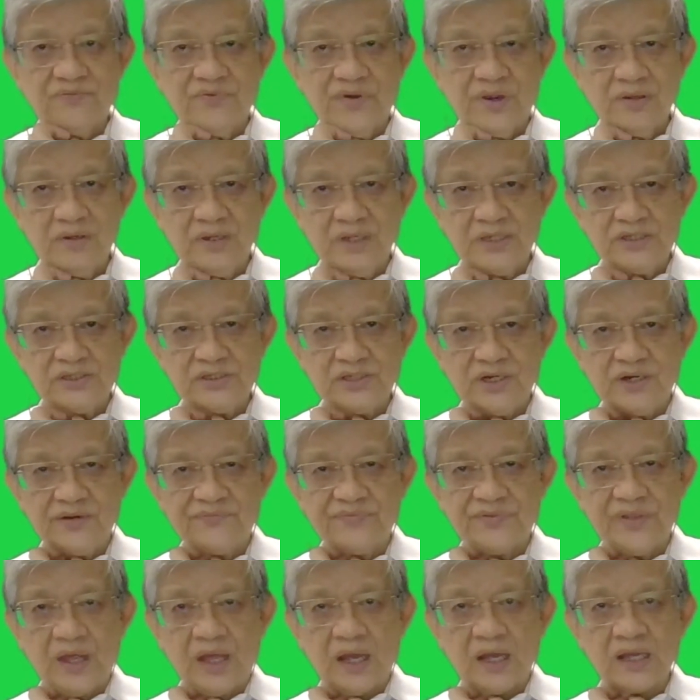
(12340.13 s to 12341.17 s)
violation
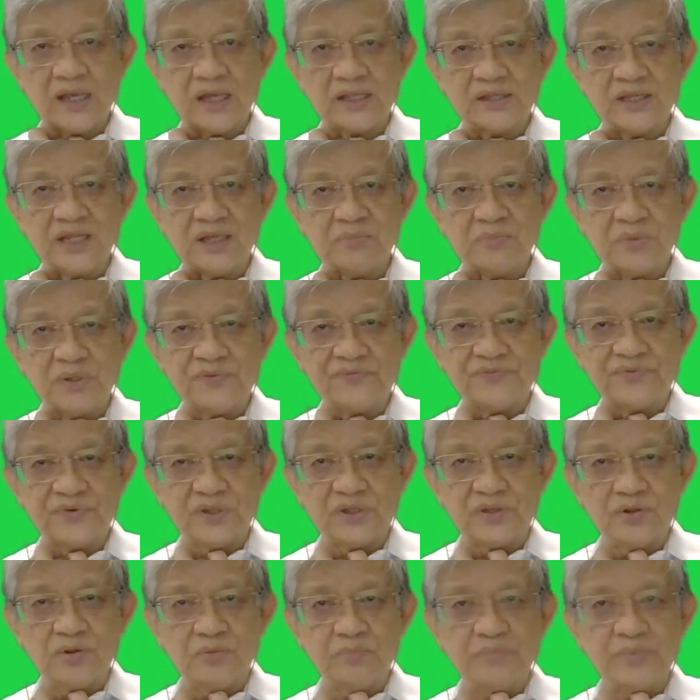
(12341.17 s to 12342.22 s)
of academic
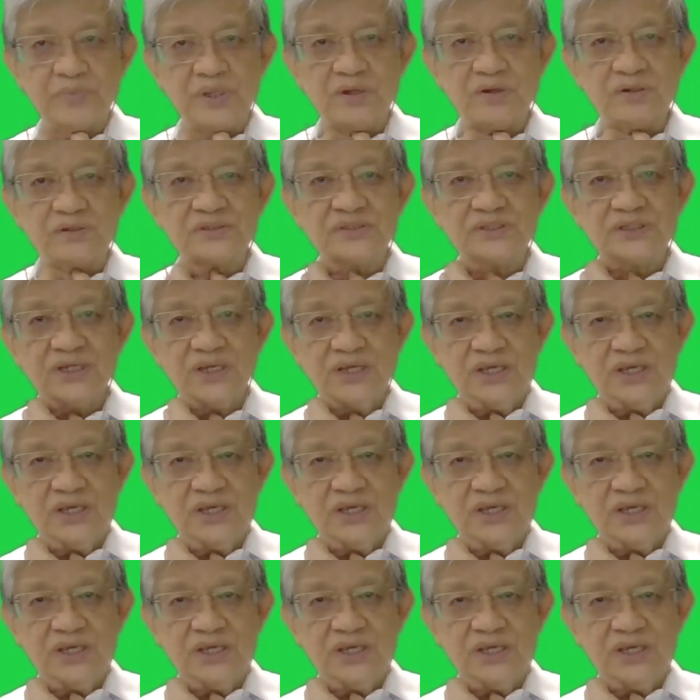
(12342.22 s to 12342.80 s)
freedom because